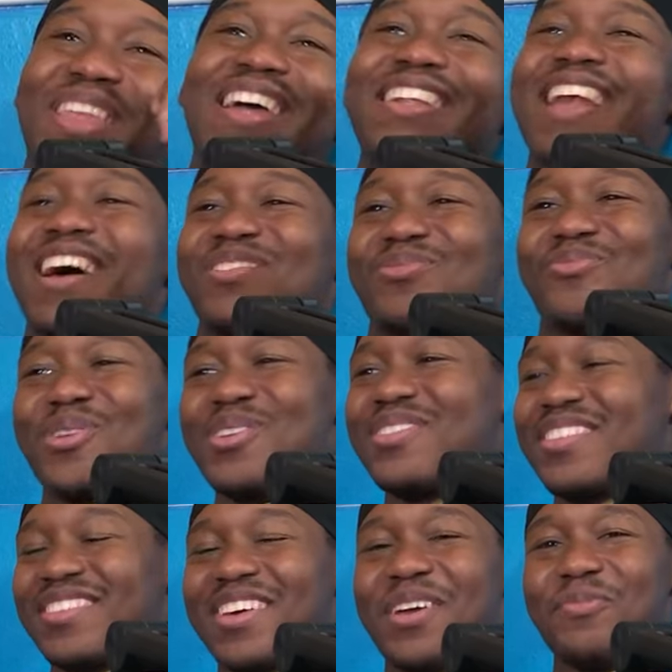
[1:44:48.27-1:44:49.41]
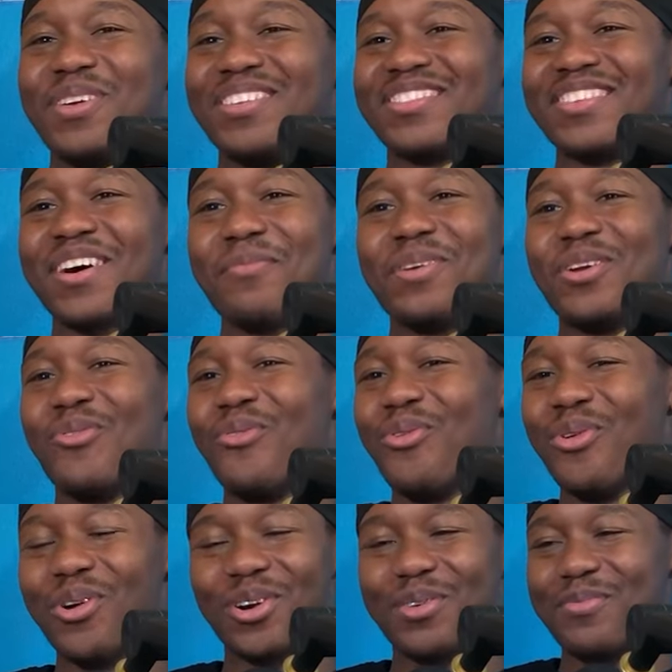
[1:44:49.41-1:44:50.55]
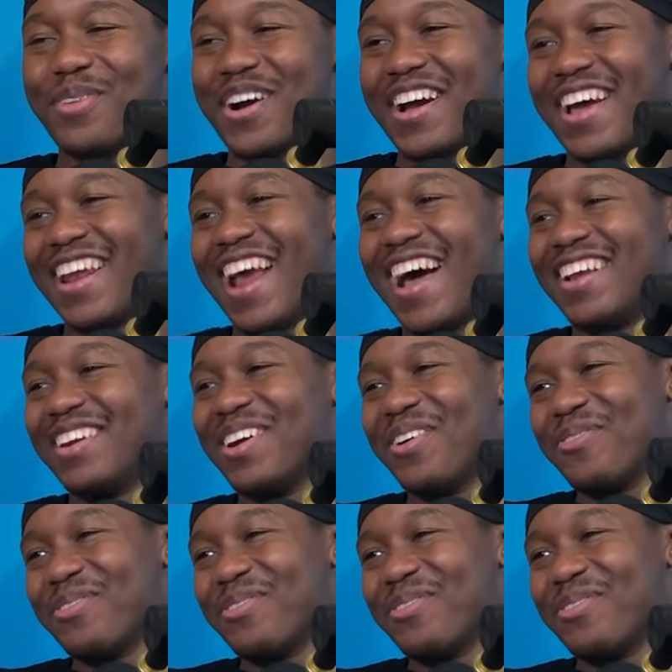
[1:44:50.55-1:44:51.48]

thing that's worse is gonna be some in the water, bro. And I know